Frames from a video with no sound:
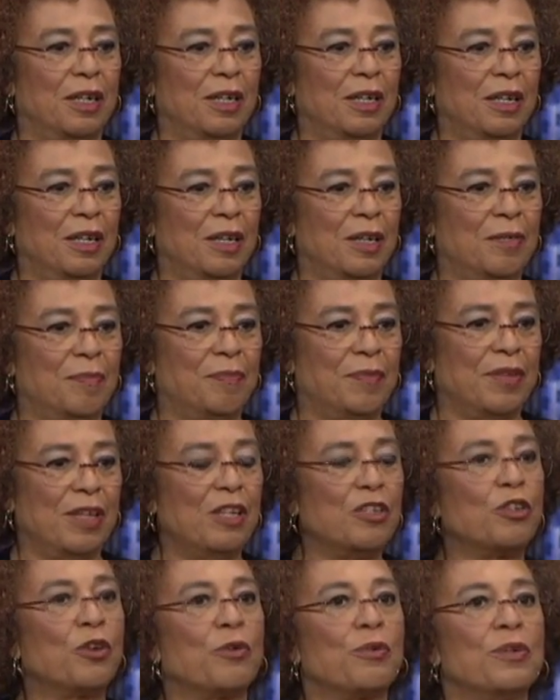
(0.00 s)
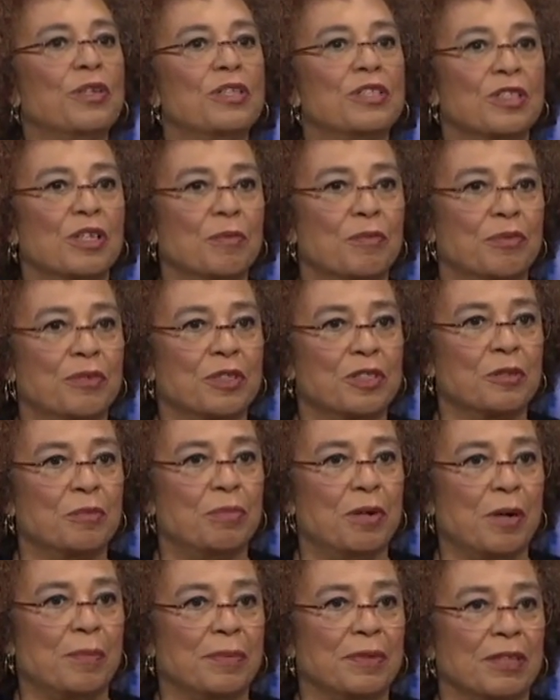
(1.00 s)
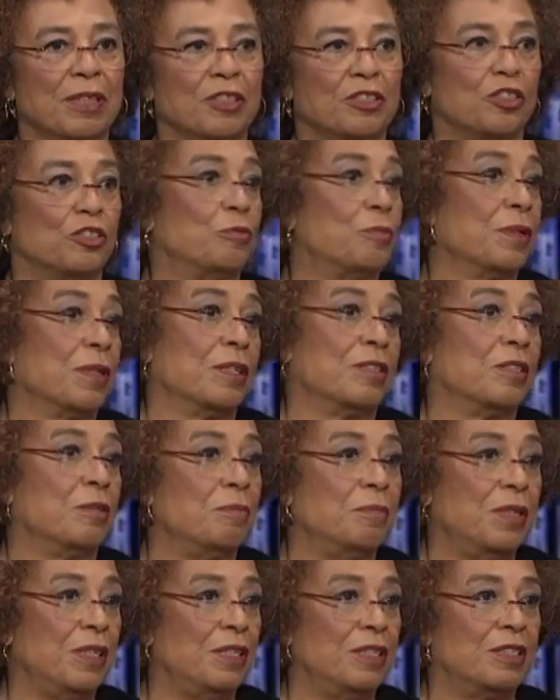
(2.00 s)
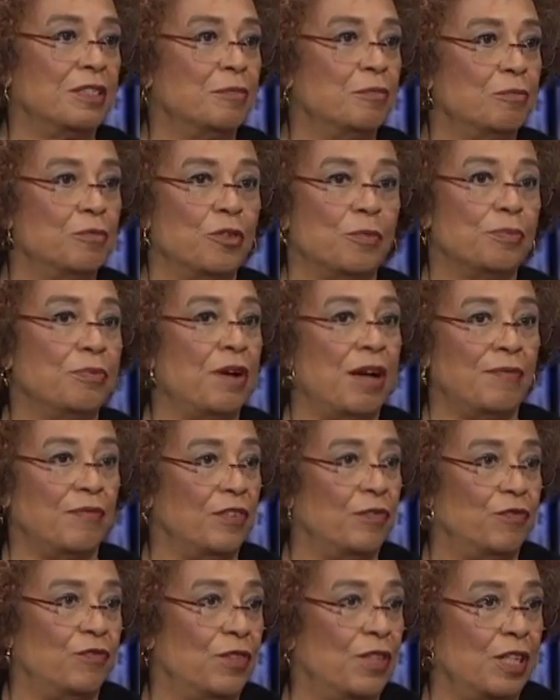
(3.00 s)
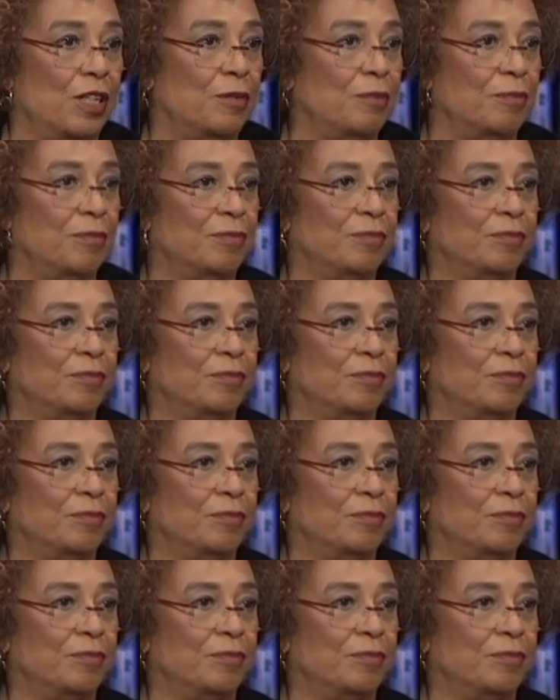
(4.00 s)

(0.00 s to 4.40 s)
um, increase in prison populations because it means more profit for them.